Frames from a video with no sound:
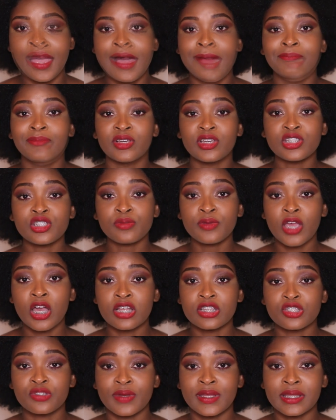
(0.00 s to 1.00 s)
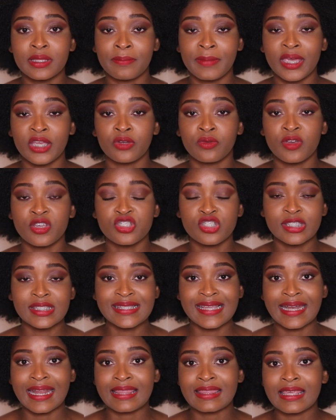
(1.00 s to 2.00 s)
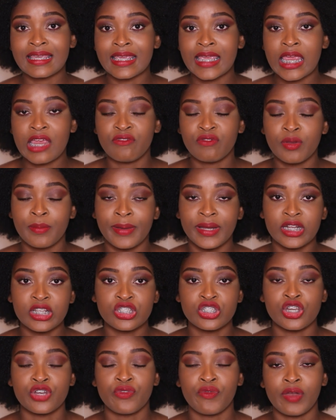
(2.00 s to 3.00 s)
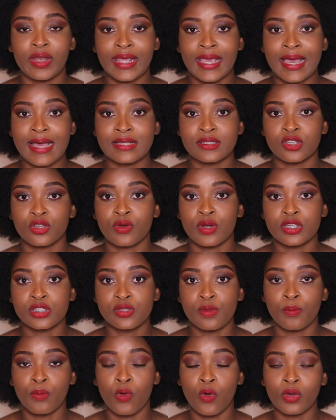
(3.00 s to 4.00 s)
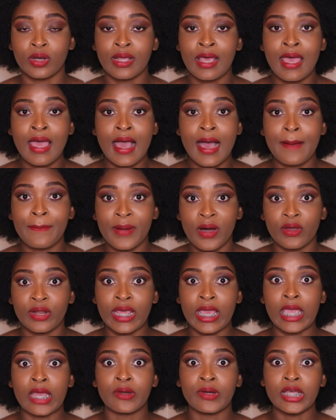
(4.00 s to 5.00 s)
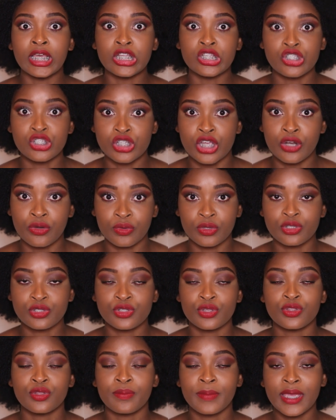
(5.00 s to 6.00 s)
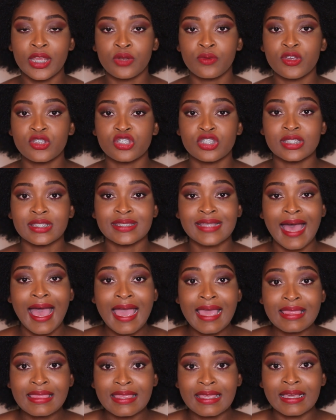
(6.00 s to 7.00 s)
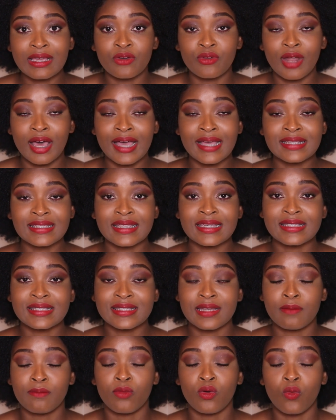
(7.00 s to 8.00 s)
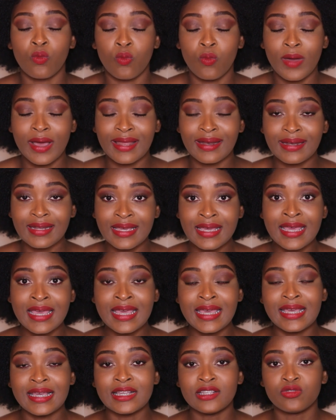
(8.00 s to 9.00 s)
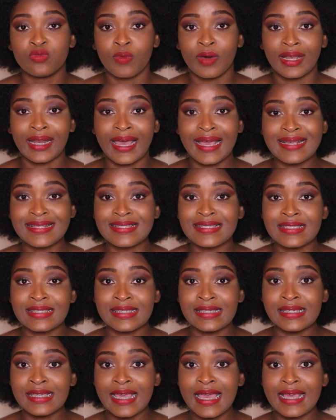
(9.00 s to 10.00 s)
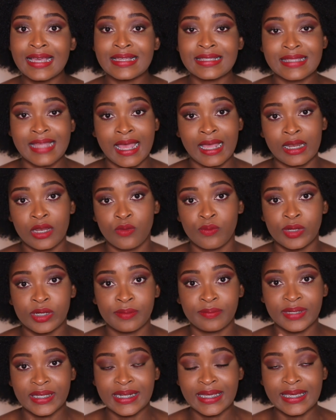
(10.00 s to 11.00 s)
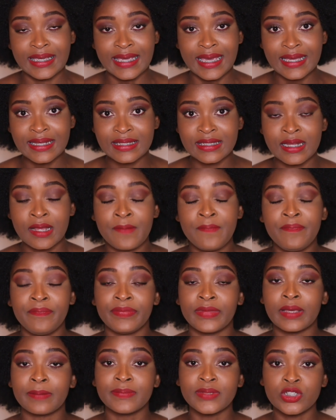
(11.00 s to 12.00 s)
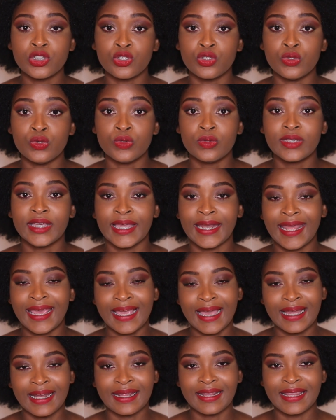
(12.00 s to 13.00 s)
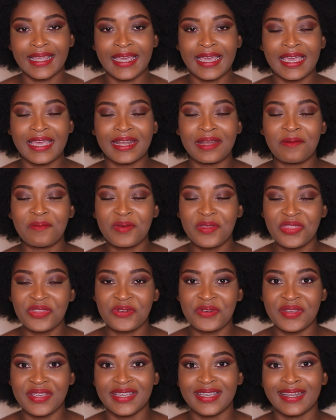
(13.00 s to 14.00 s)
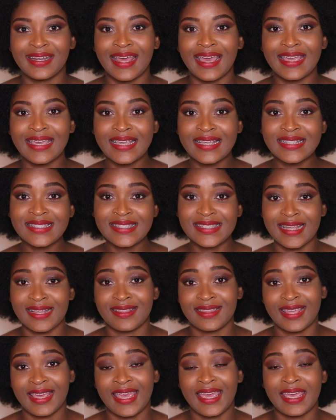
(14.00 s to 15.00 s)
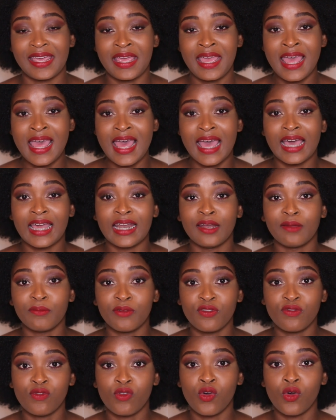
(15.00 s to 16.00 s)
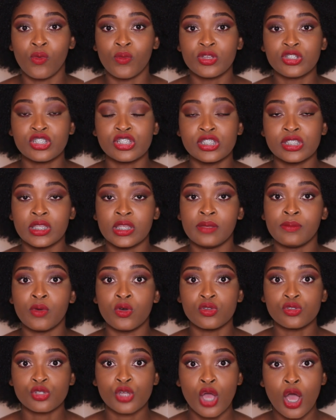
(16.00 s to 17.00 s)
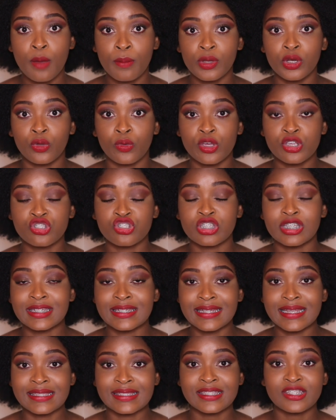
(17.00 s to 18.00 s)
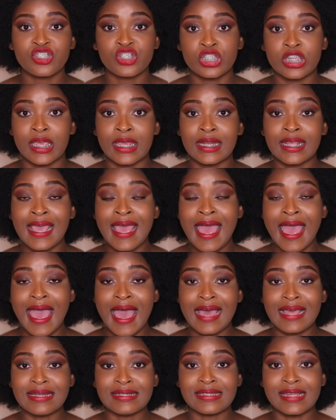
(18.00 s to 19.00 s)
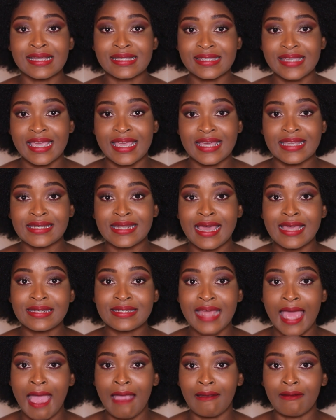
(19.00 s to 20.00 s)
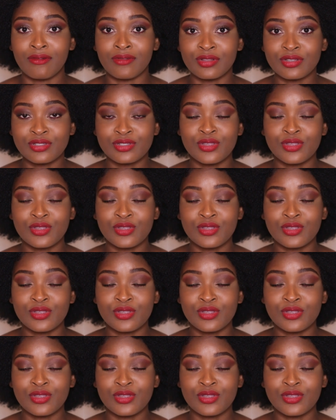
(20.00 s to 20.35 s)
I'm going to be answering the main questions that I think everybody generally has across the board about hair in general. So the main questions I think arise is number one is what I see, exactly what I'm gonna get Number two, can I color the hair? Number three, can I heat style the hair? And number four, which is the most common question, does it shed and does it tangle?